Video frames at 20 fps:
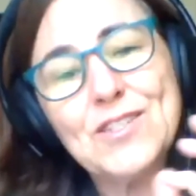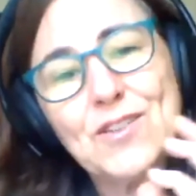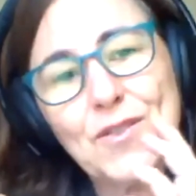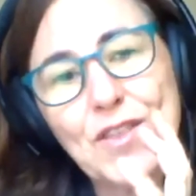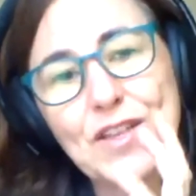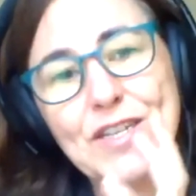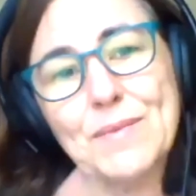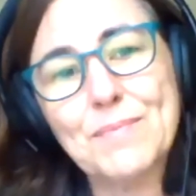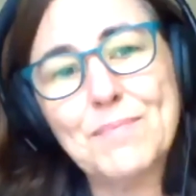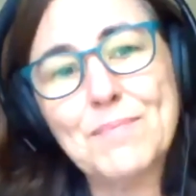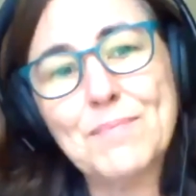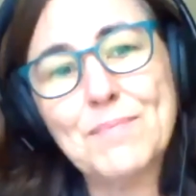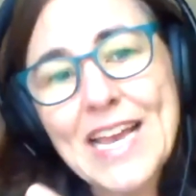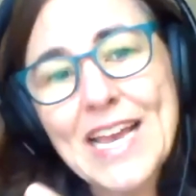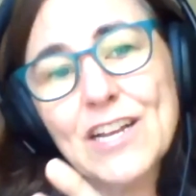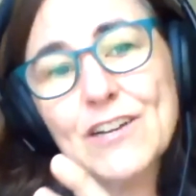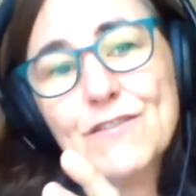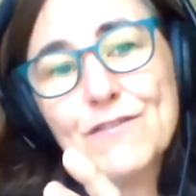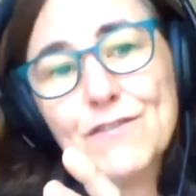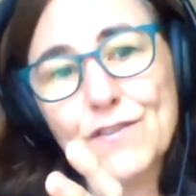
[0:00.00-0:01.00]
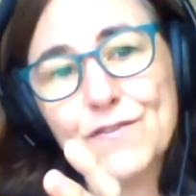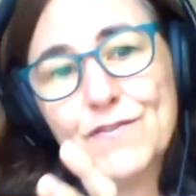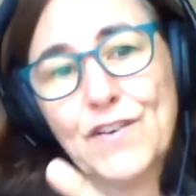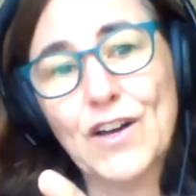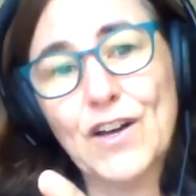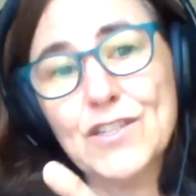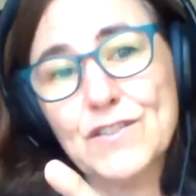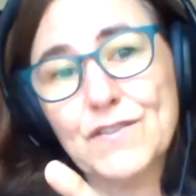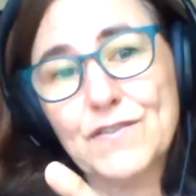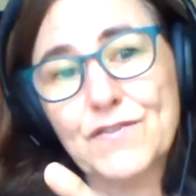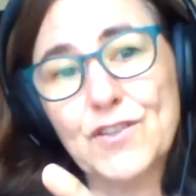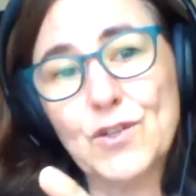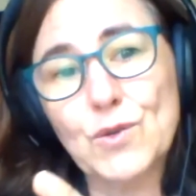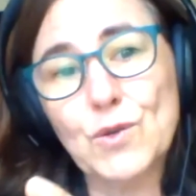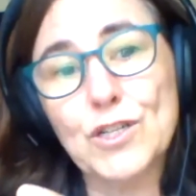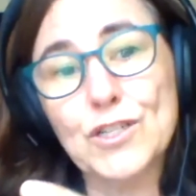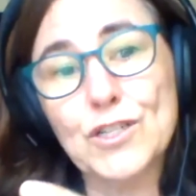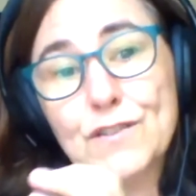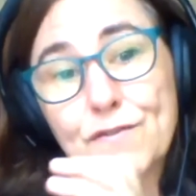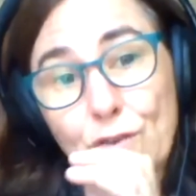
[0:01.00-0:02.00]
So the demand for fossil
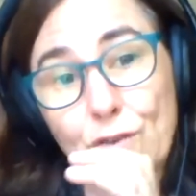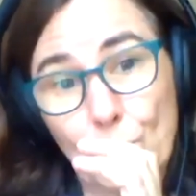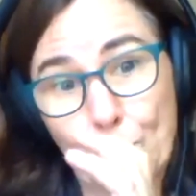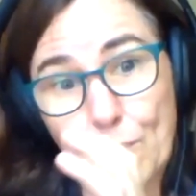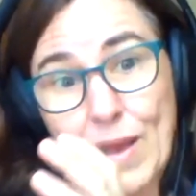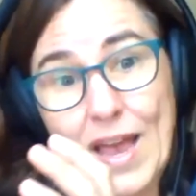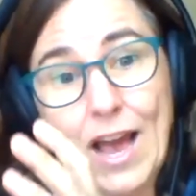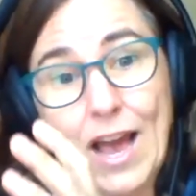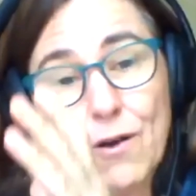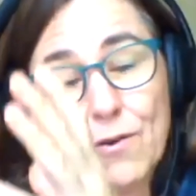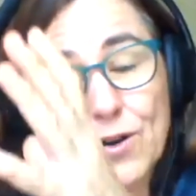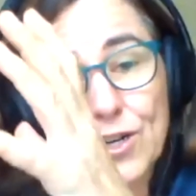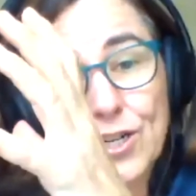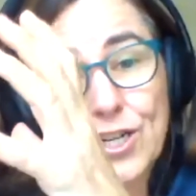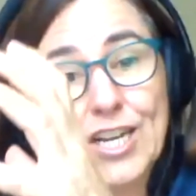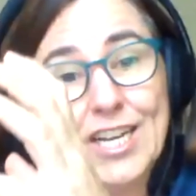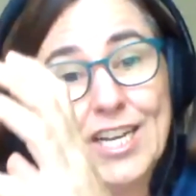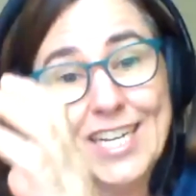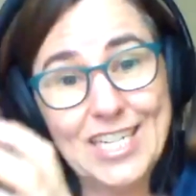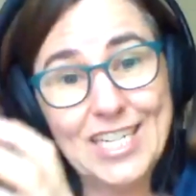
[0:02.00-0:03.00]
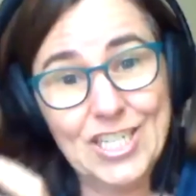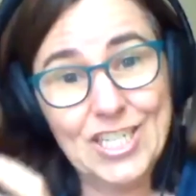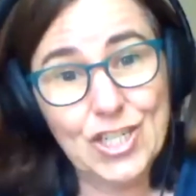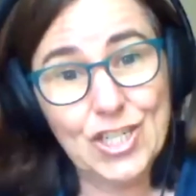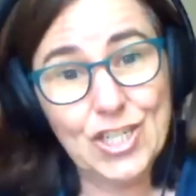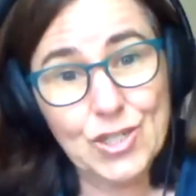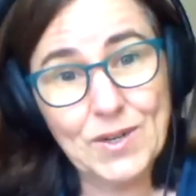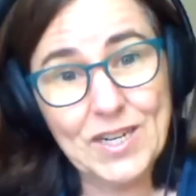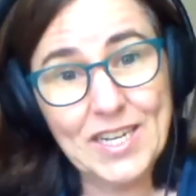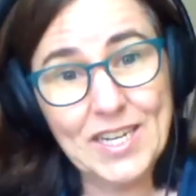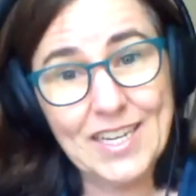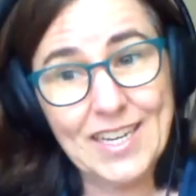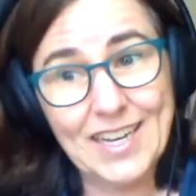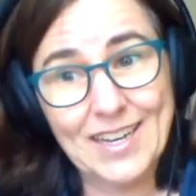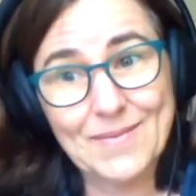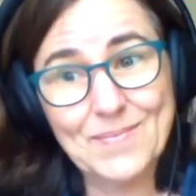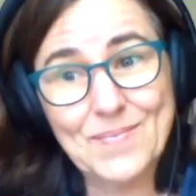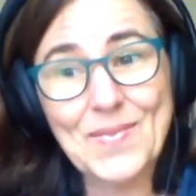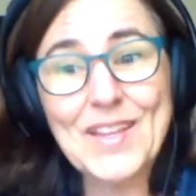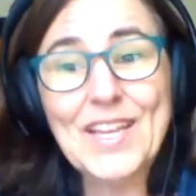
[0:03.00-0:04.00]
fuels for power is
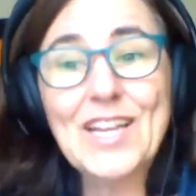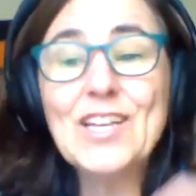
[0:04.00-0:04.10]
shrinking.